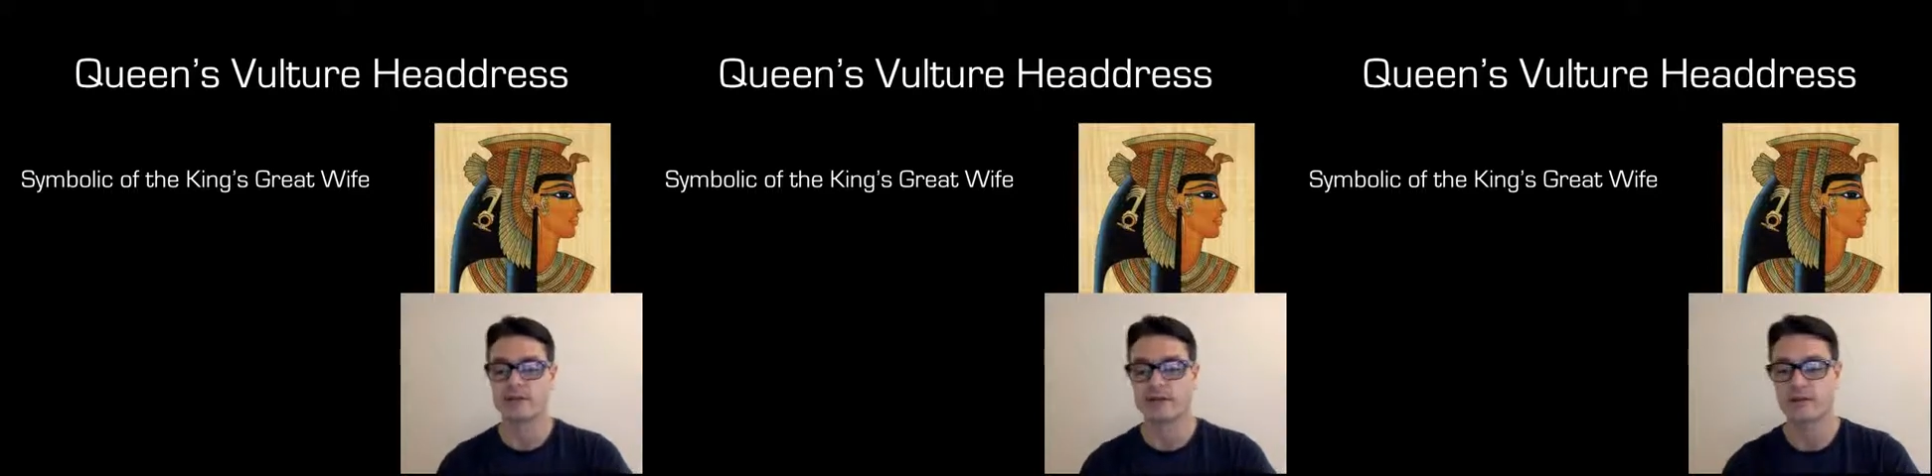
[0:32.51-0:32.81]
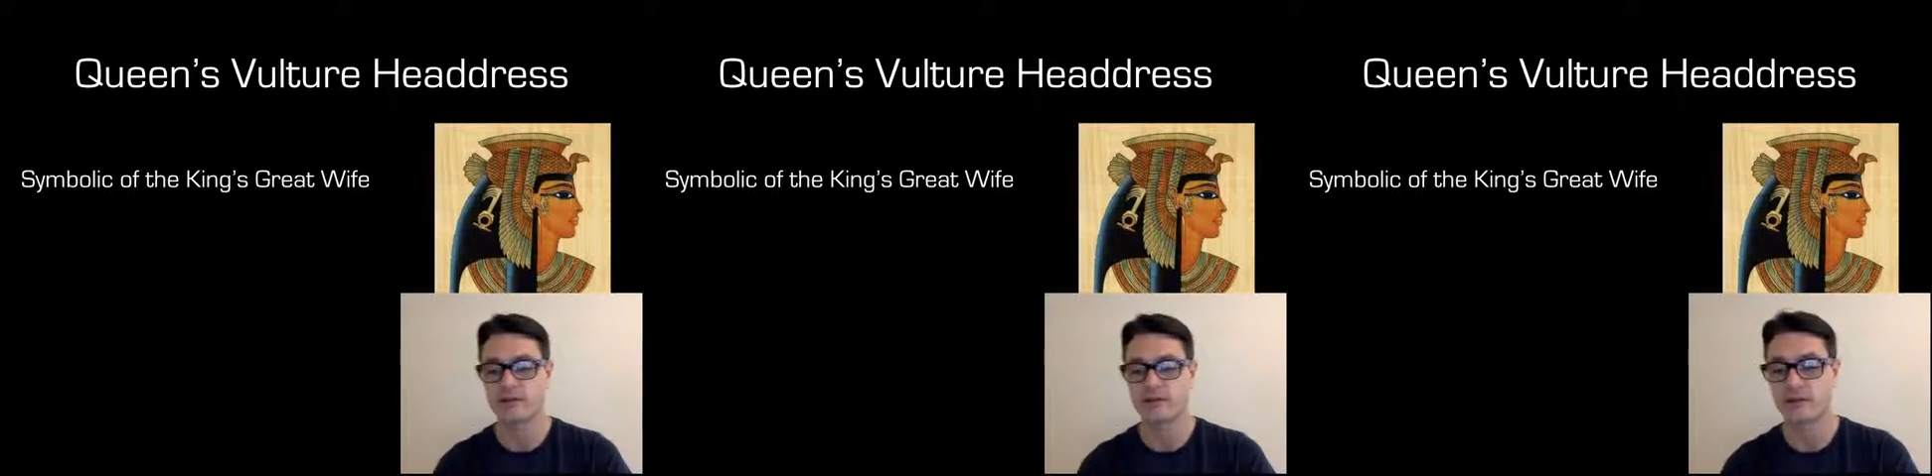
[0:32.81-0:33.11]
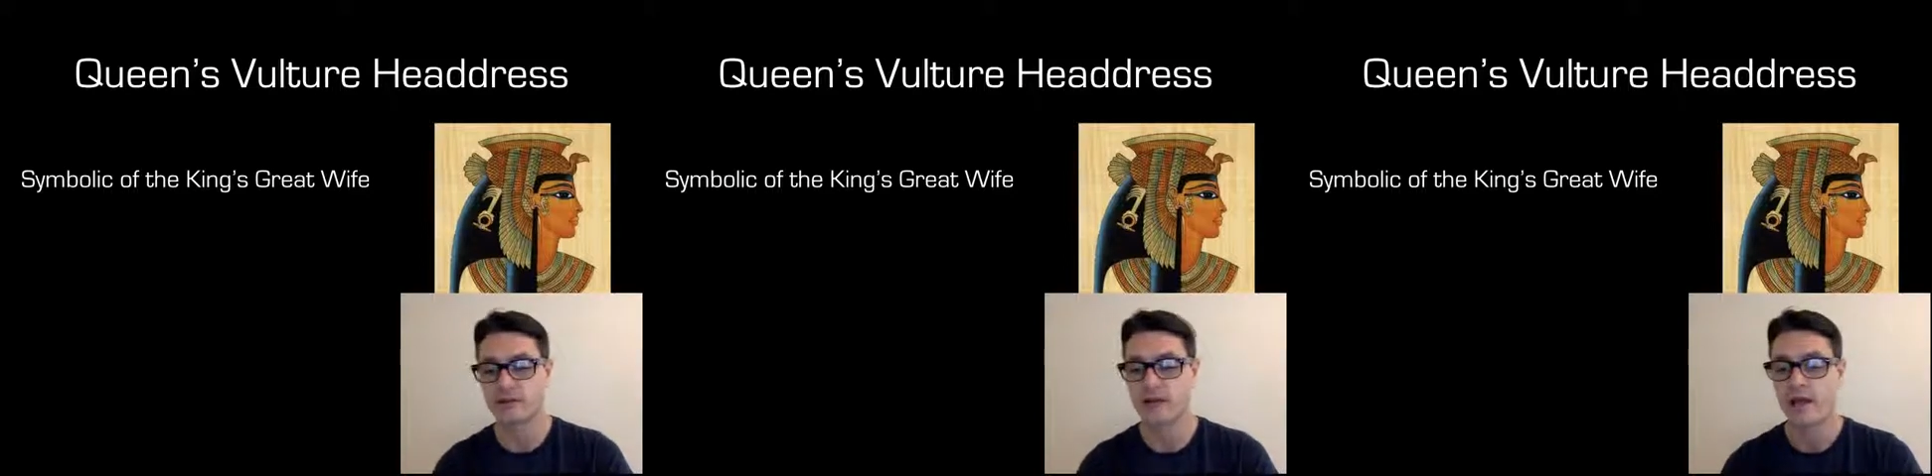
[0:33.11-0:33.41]
So this is
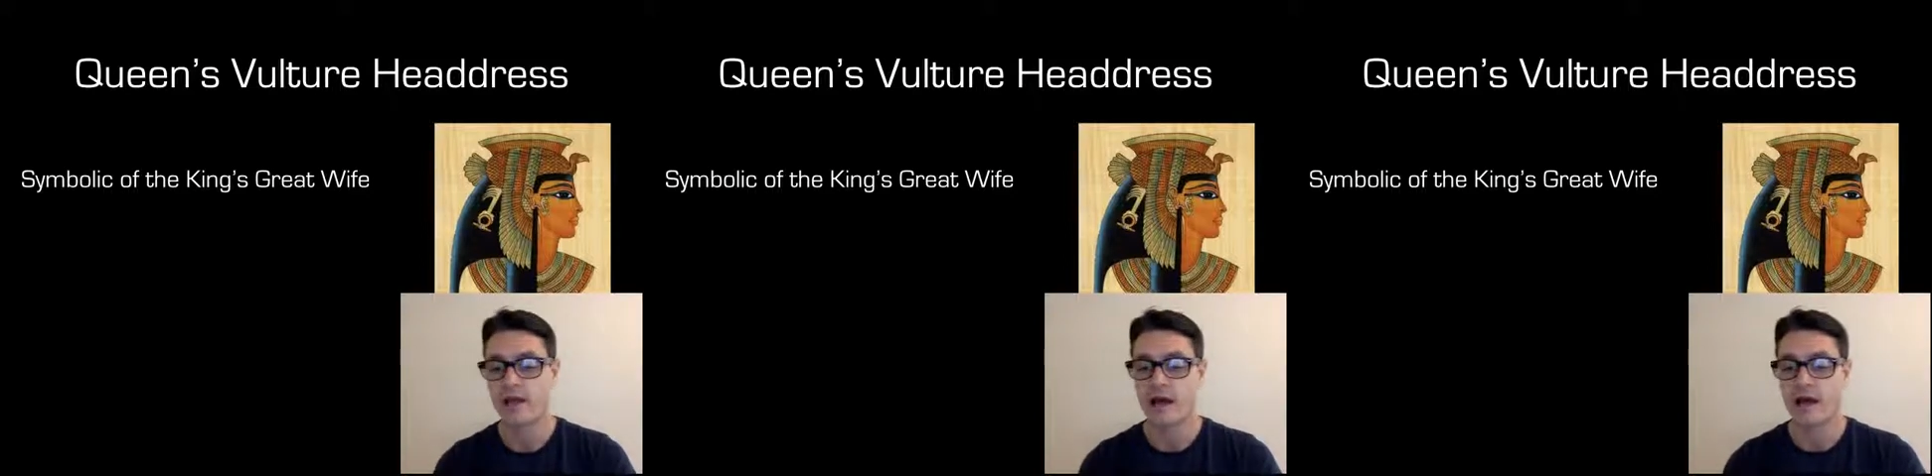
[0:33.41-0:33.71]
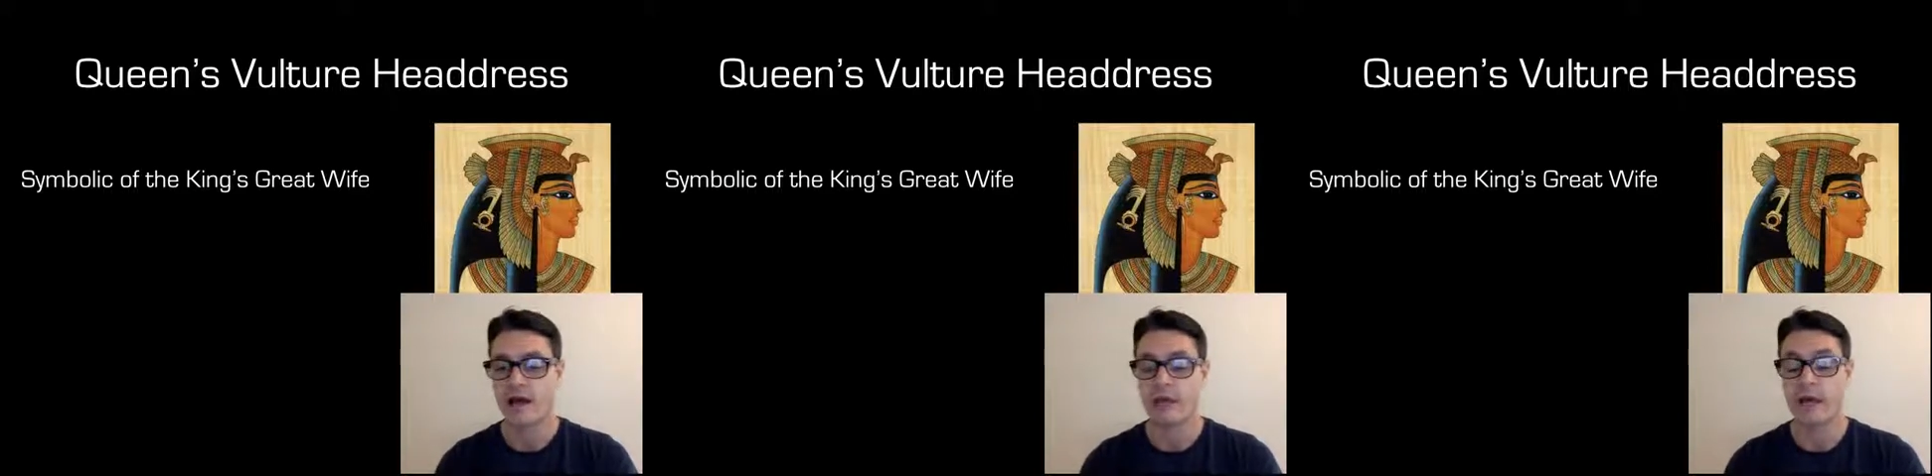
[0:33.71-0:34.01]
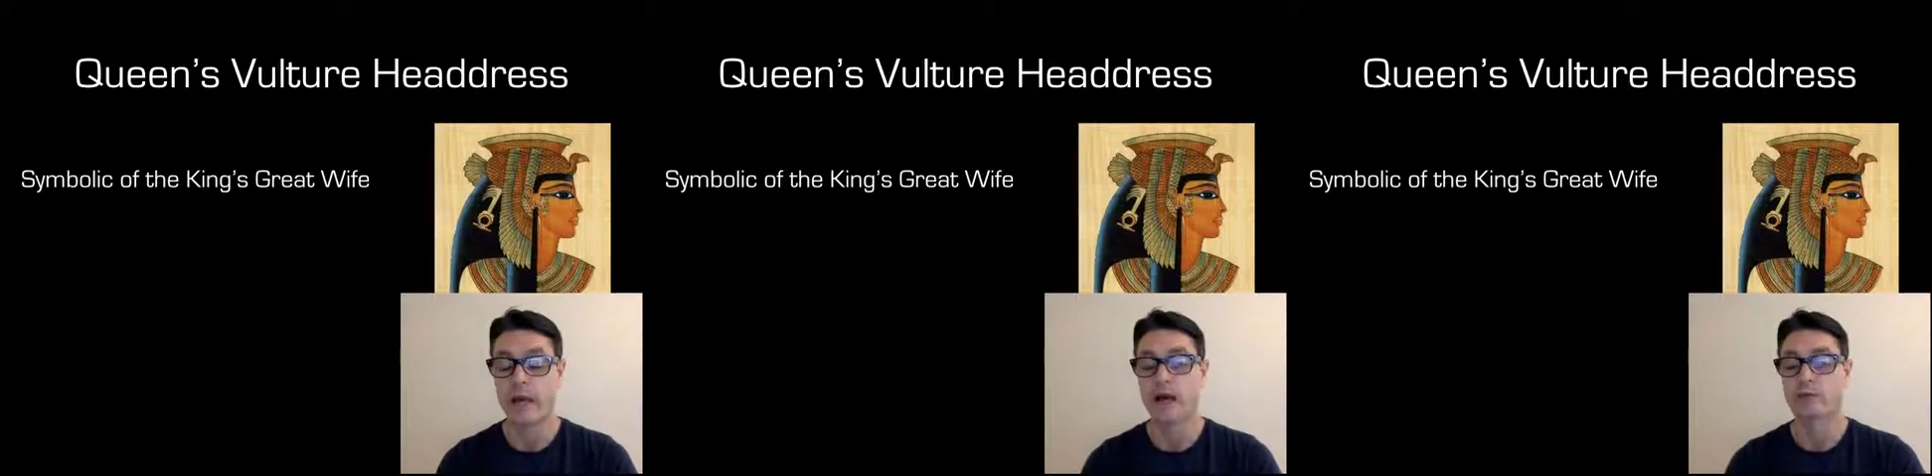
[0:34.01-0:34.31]
what, or
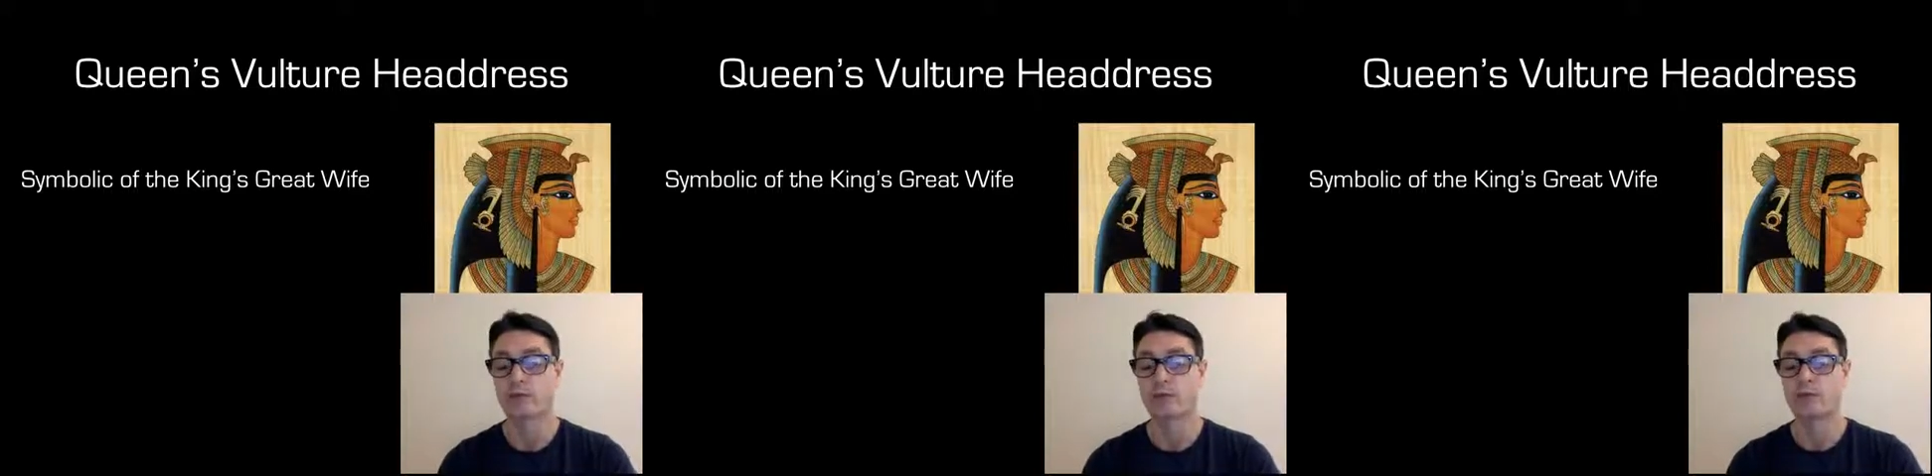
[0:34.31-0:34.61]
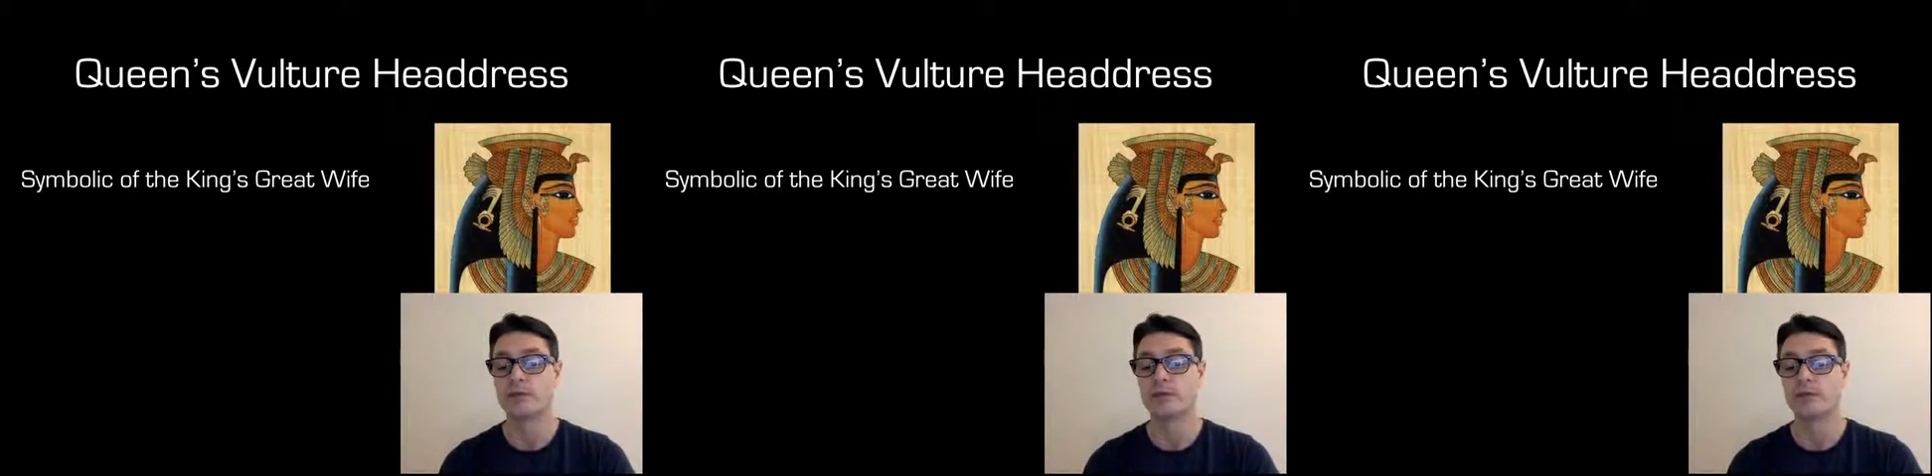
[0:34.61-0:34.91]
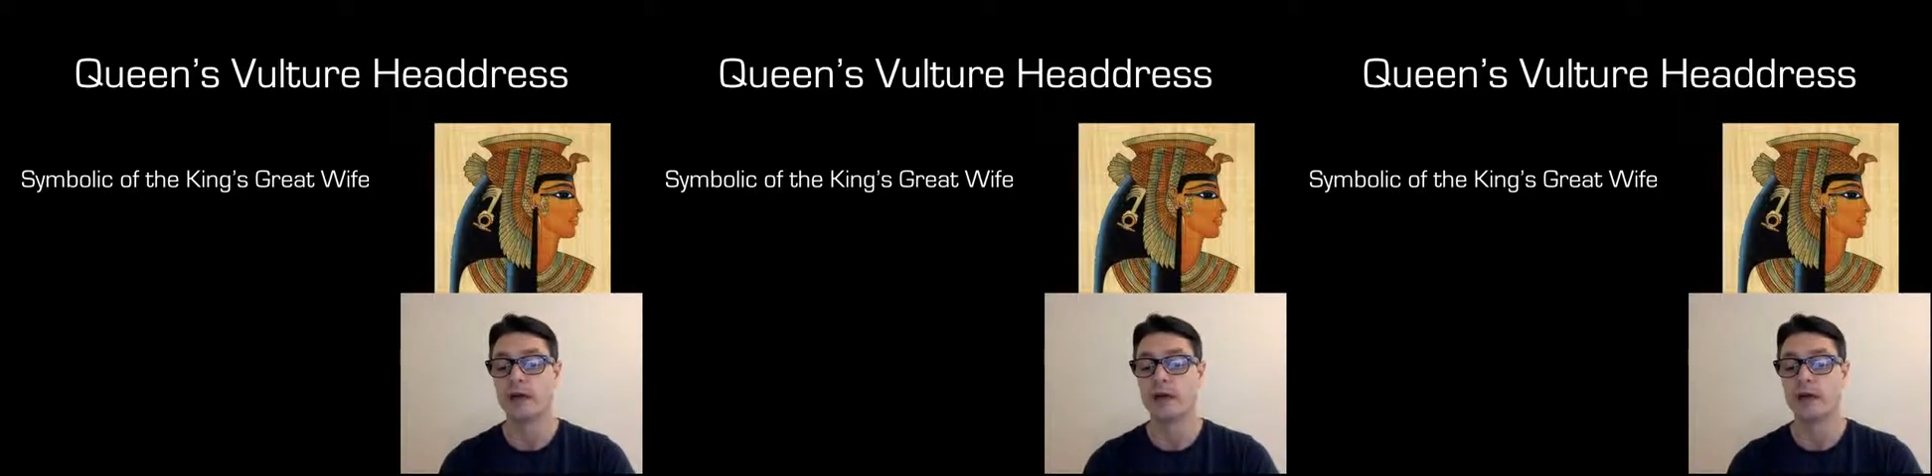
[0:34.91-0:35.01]
how a woman